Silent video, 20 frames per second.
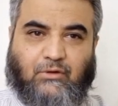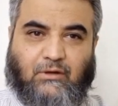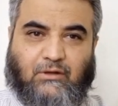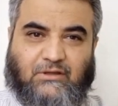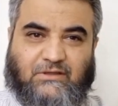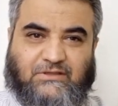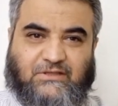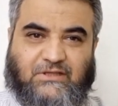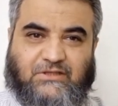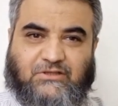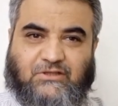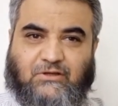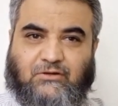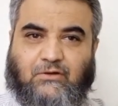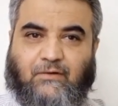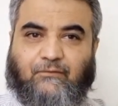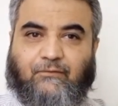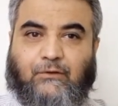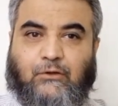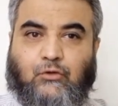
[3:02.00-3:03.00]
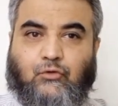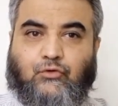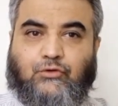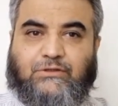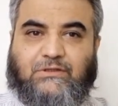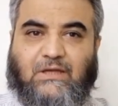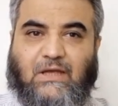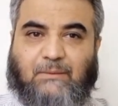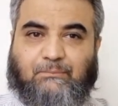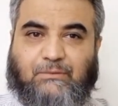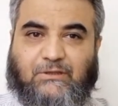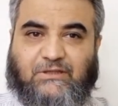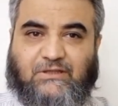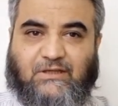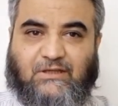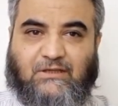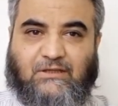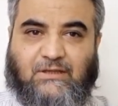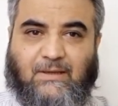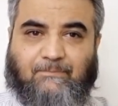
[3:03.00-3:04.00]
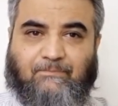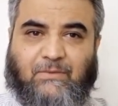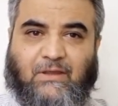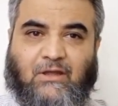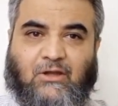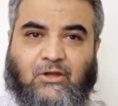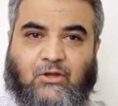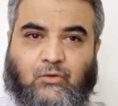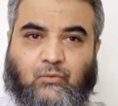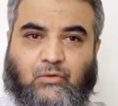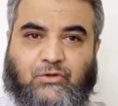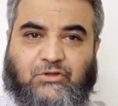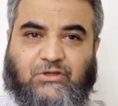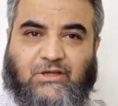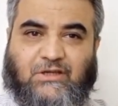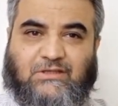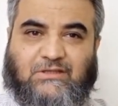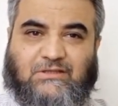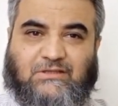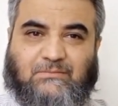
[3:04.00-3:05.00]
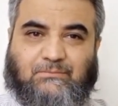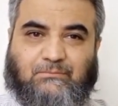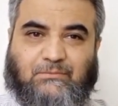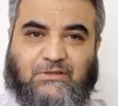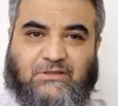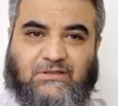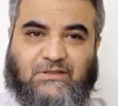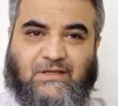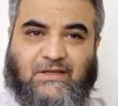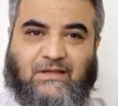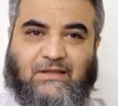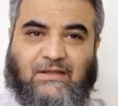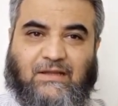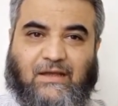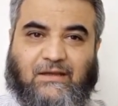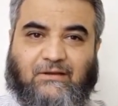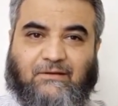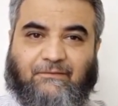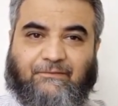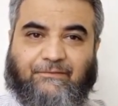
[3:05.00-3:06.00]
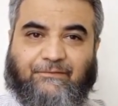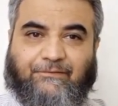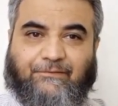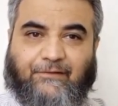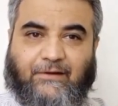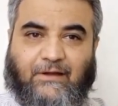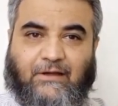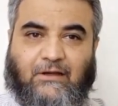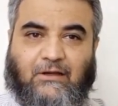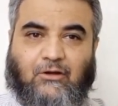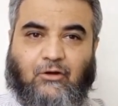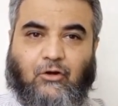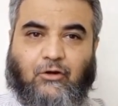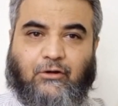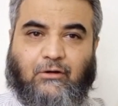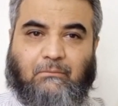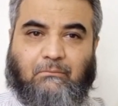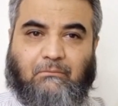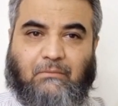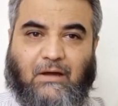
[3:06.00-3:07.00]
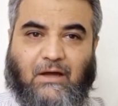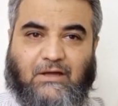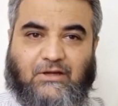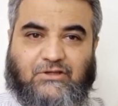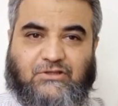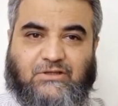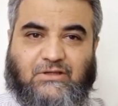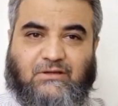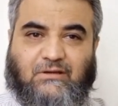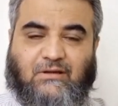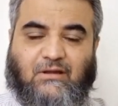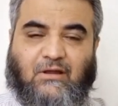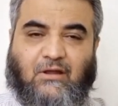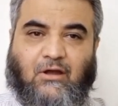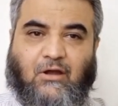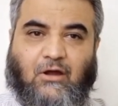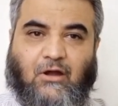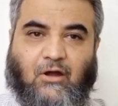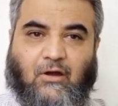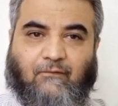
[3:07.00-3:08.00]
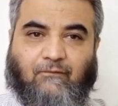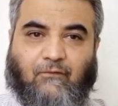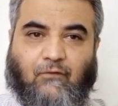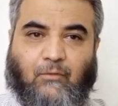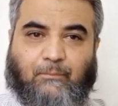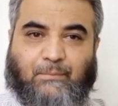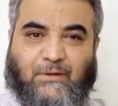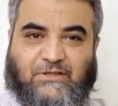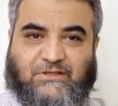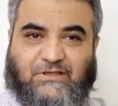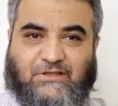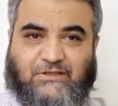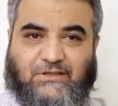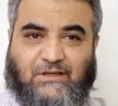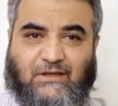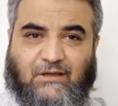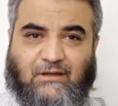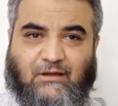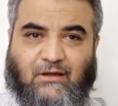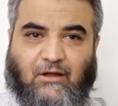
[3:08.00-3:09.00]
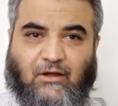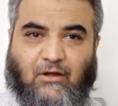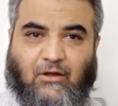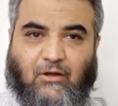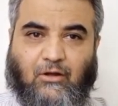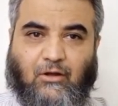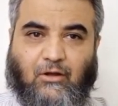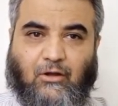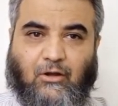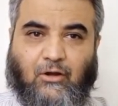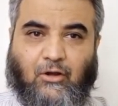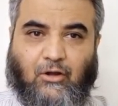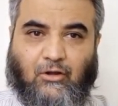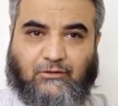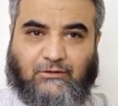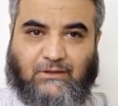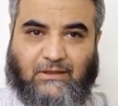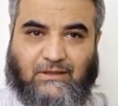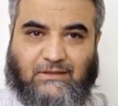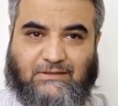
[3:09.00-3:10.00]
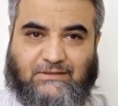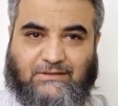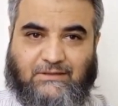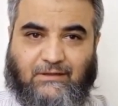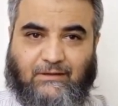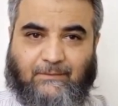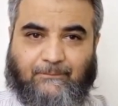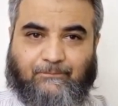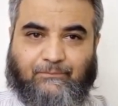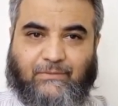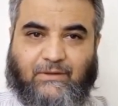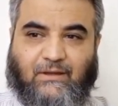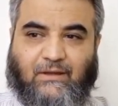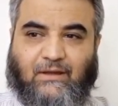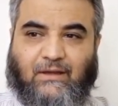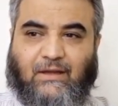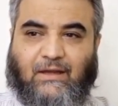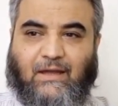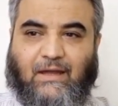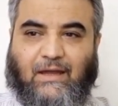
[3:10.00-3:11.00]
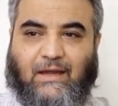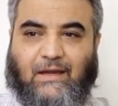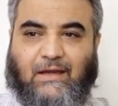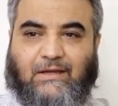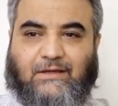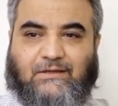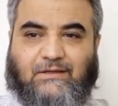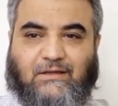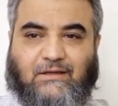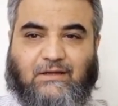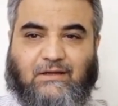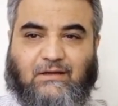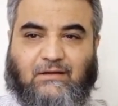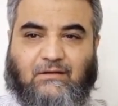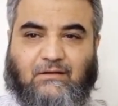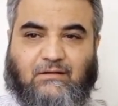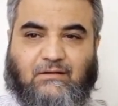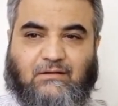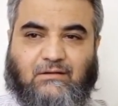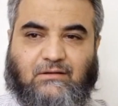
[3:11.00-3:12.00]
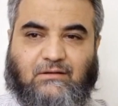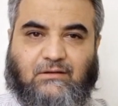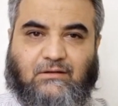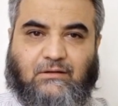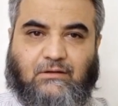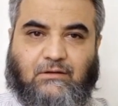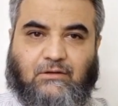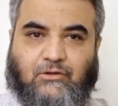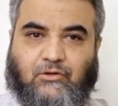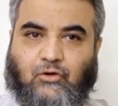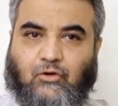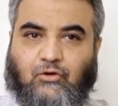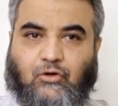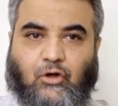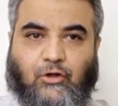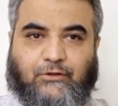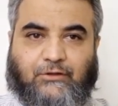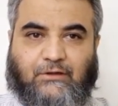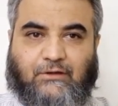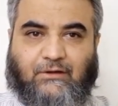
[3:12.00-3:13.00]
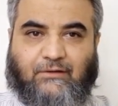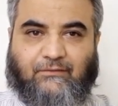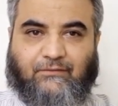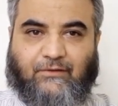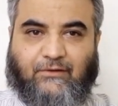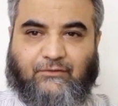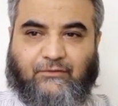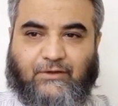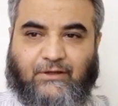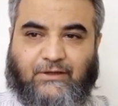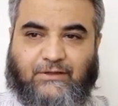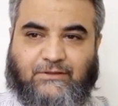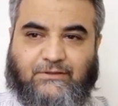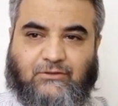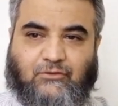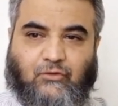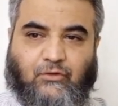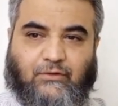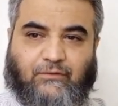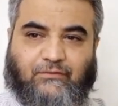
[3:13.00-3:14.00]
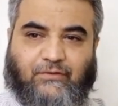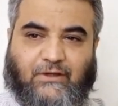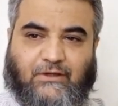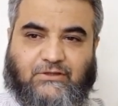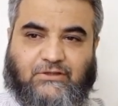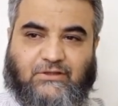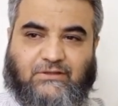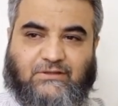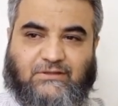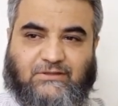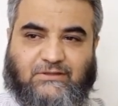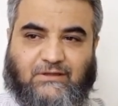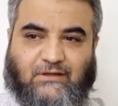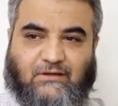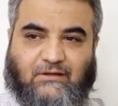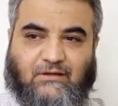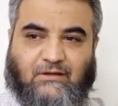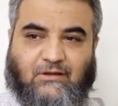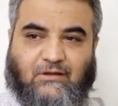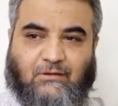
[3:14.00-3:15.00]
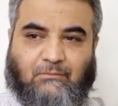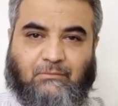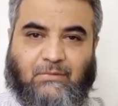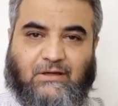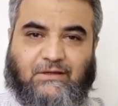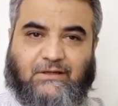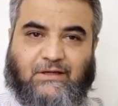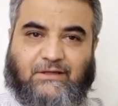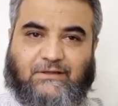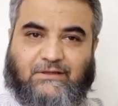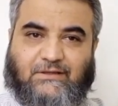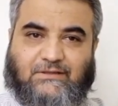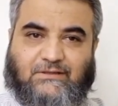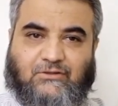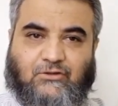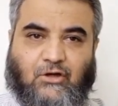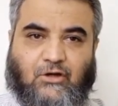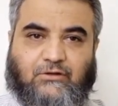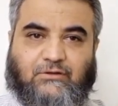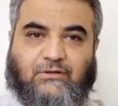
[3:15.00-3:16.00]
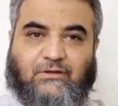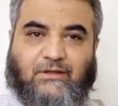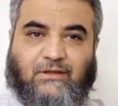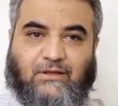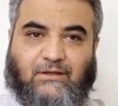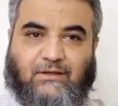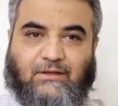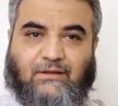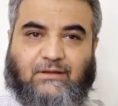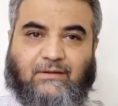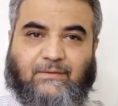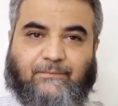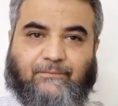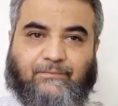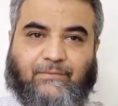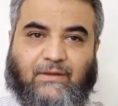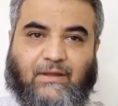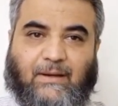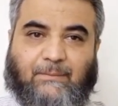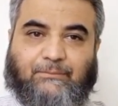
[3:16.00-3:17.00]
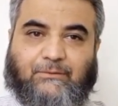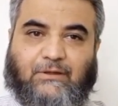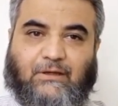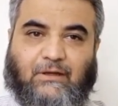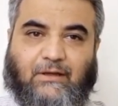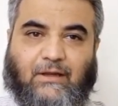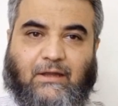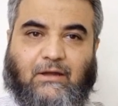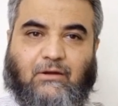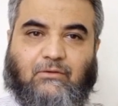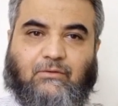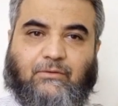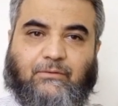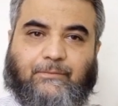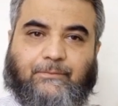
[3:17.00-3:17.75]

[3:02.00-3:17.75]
consisting of loose epithelium, which can be seen like a frill or a margin of opacity along the ulcer, and no corneal infiltrates, no infection still, but it is not healing up till now.